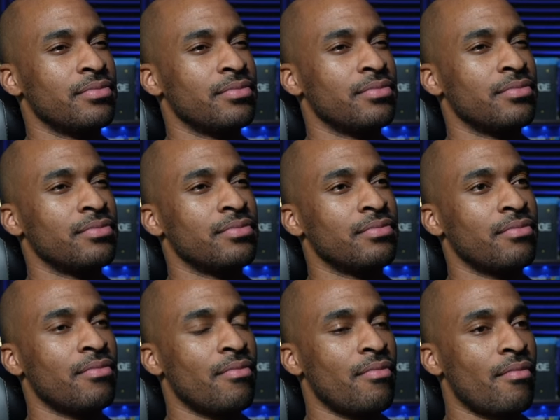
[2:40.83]

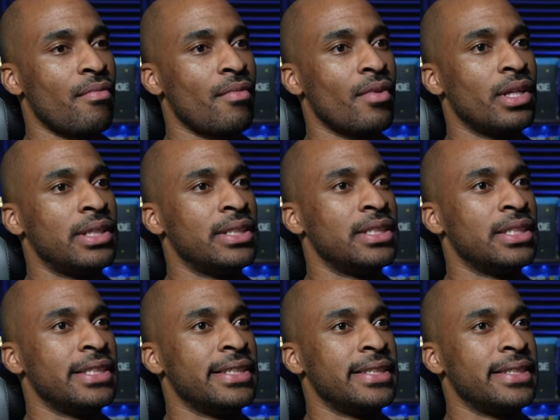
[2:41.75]

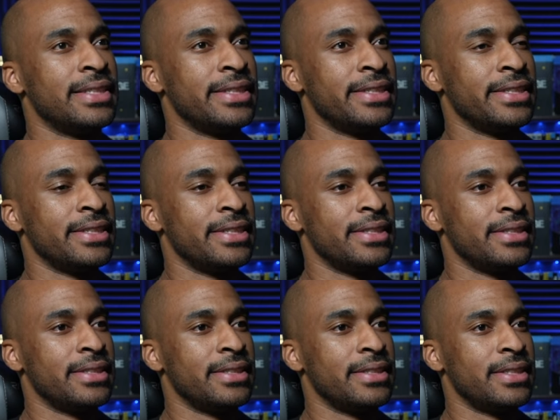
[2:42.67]

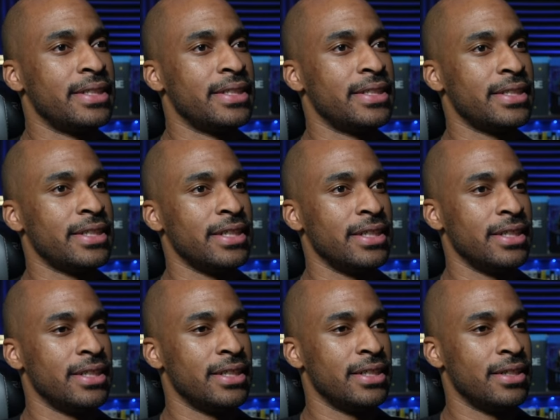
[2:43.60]

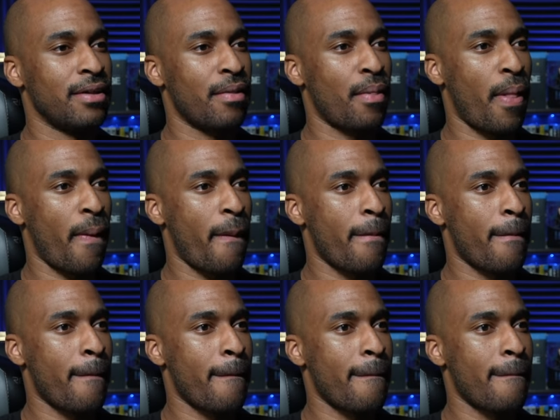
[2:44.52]

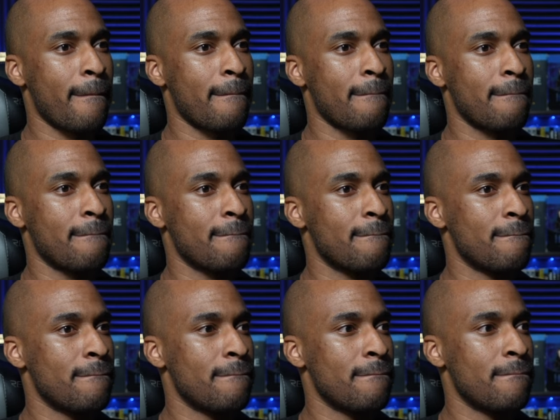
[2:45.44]

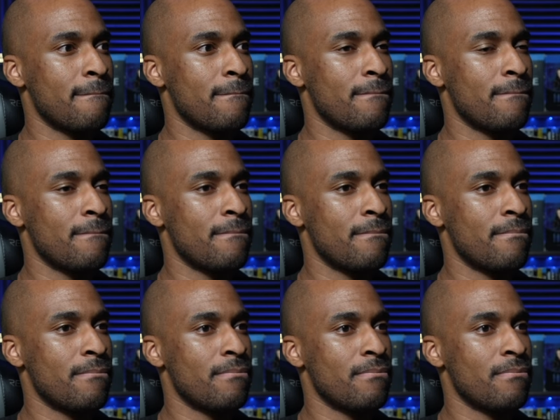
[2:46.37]

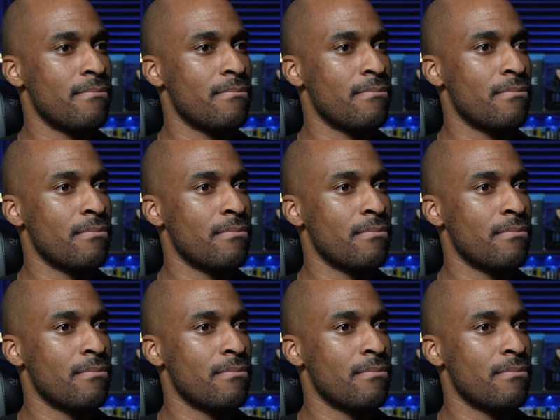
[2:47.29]
(silence)